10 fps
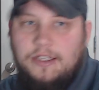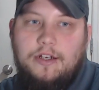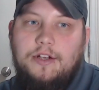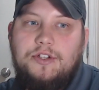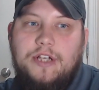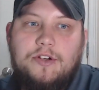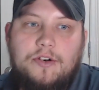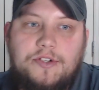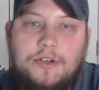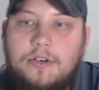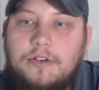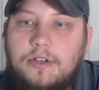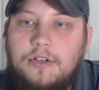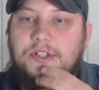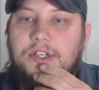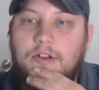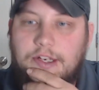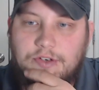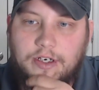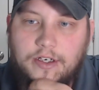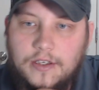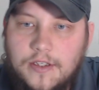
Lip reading: a J. Tercer acoustic electric.